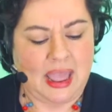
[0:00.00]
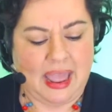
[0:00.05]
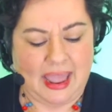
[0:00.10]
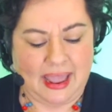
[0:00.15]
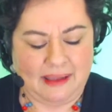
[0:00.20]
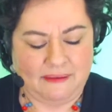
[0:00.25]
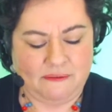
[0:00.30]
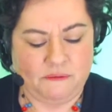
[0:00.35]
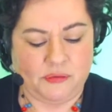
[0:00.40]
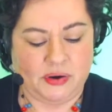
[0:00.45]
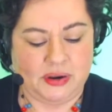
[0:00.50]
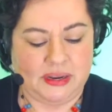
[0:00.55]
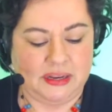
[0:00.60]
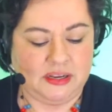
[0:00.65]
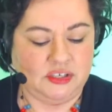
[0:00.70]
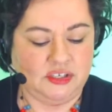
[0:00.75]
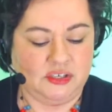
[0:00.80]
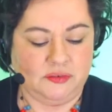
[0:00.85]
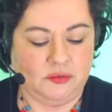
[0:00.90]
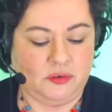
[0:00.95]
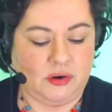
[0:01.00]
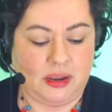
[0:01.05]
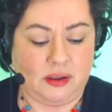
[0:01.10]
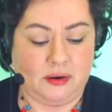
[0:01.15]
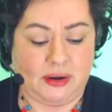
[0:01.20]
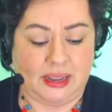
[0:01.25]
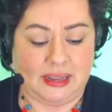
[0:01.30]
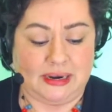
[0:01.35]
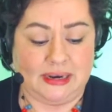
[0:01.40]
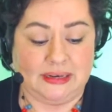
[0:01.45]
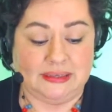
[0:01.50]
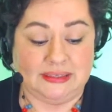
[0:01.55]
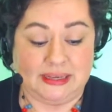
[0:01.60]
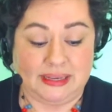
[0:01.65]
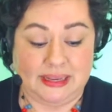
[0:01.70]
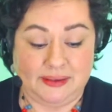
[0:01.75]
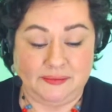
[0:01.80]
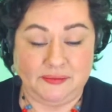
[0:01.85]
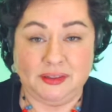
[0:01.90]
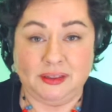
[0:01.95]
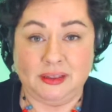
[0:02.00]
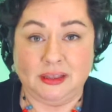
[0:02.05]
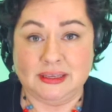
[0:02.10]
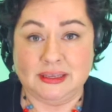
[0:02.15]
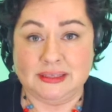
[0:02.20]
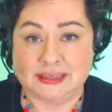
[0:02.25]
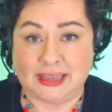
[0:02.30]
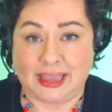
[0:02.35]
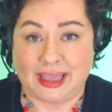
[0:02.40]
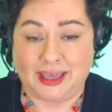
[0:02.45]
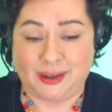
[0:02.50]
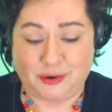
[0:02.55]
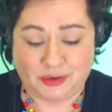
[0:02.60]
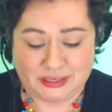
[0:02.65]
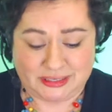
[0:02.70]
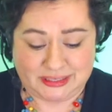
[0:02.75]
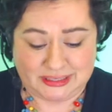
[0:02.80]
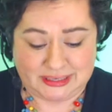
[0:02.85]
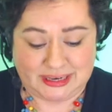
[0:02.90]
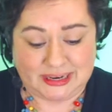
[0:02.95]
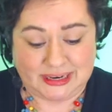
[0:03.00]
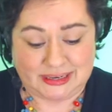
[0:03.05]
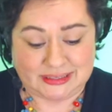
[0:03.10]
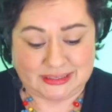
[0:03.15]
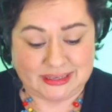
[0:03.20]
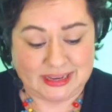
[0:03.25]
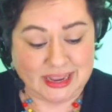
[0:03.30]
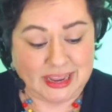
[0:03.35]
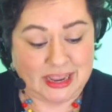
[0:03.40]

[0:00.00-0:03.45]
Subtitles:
every inch of ground had its evenly scattered seeds,